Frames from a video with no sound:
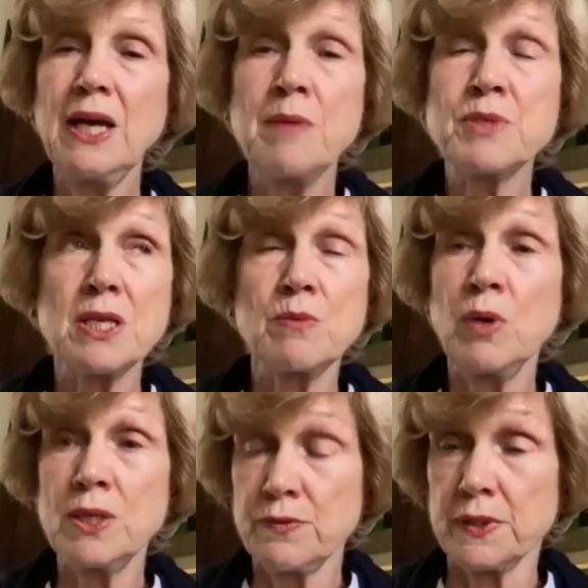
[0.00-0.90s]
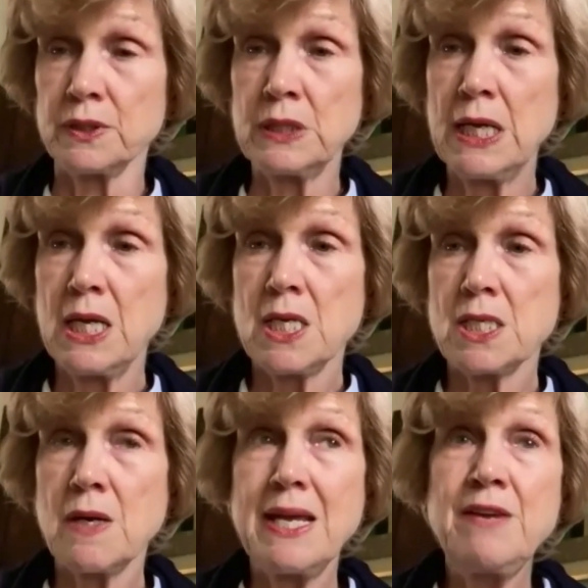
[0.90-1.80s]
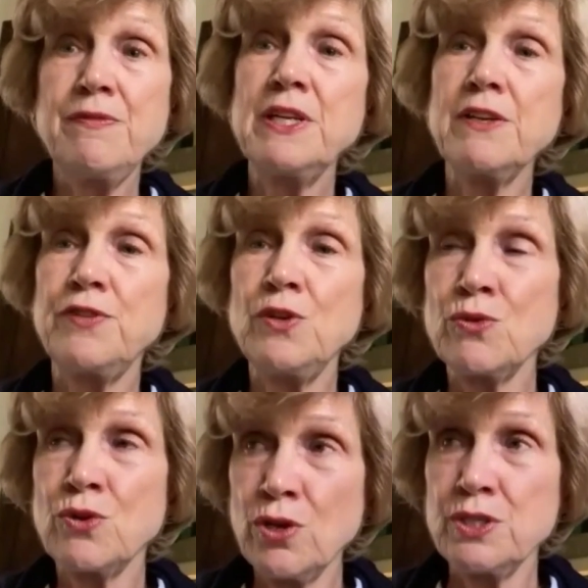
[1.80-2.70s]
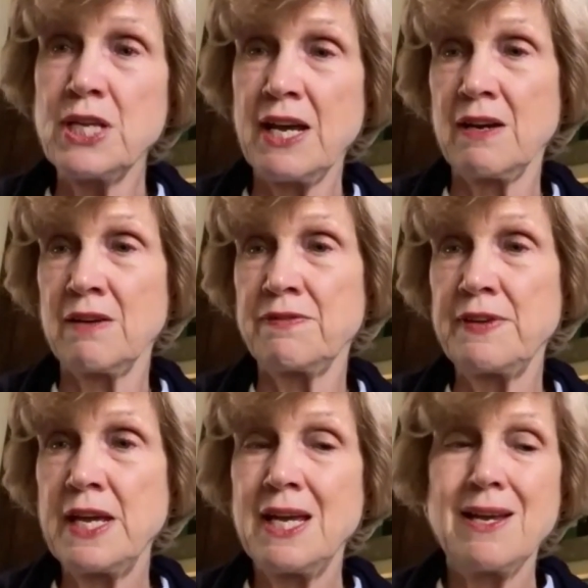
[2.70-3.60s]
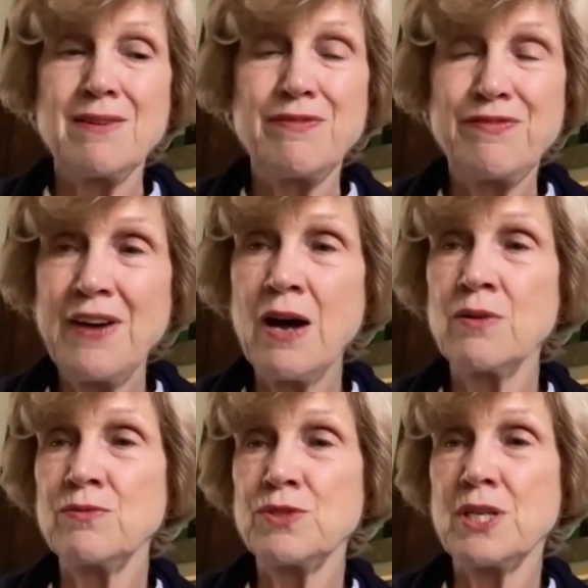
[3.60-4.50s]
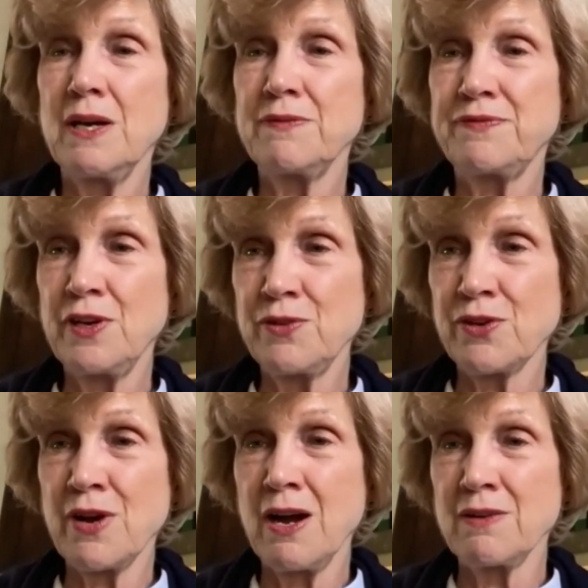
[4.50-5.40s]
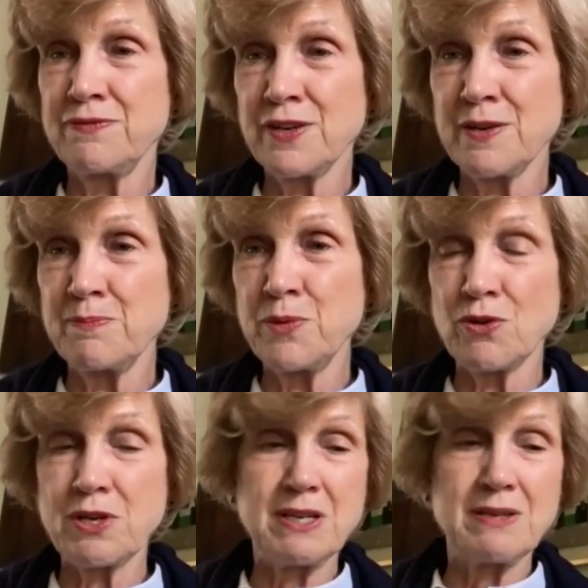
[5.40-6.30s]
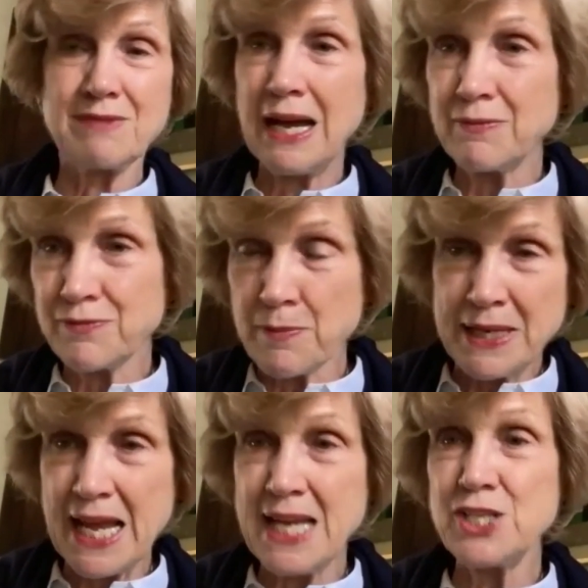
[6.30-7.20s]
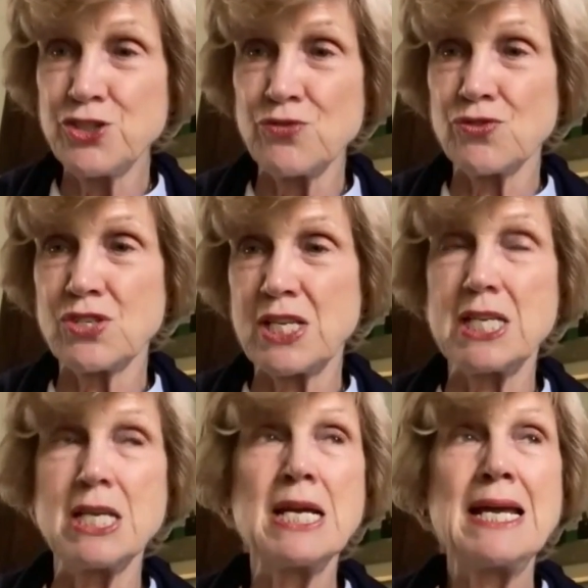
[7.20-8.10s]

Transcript: absolutely wonderful. So even if you could have found a photograph for a book from an agency,